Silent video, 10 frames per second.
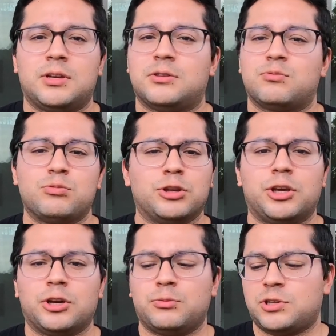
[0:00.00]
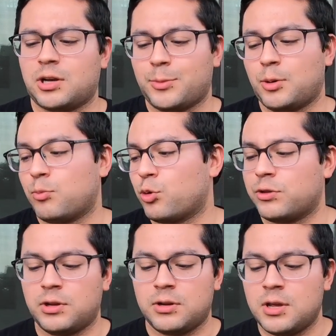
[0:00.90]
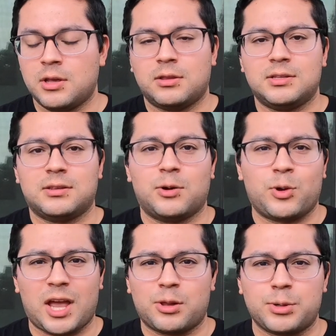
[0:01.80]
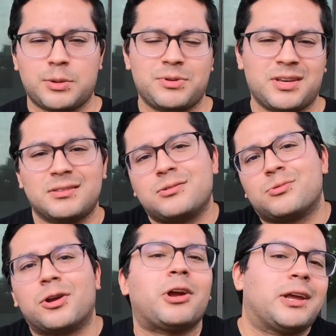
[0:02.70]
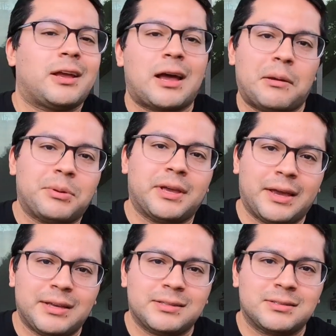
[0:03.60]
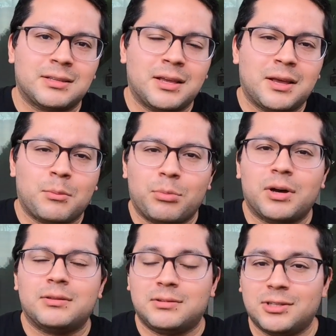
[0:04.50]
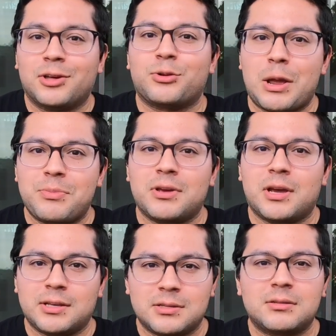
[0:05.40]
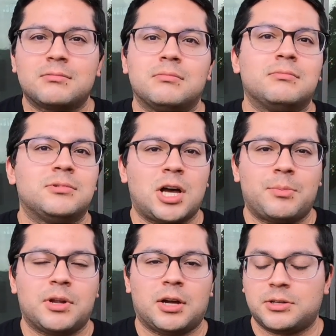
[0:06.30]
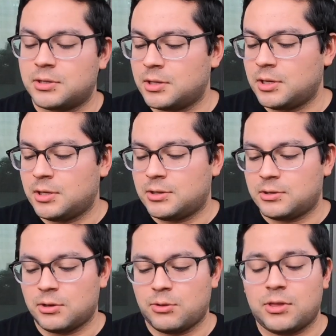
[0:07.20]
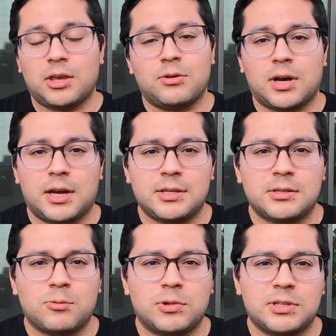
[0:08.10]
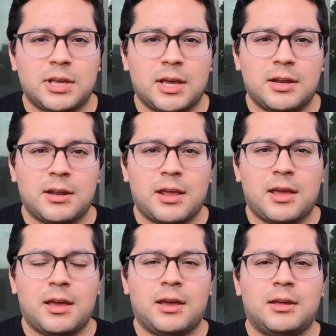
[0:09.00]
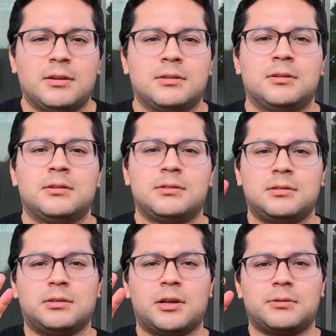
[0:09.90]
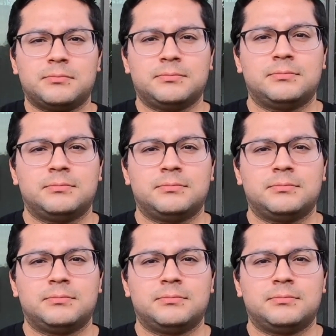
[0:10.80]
It's really good. We talk about more than these low calorie IPAs. These were great IPAs, but the other IPA is top notch. So thank you guys once again, and see you later.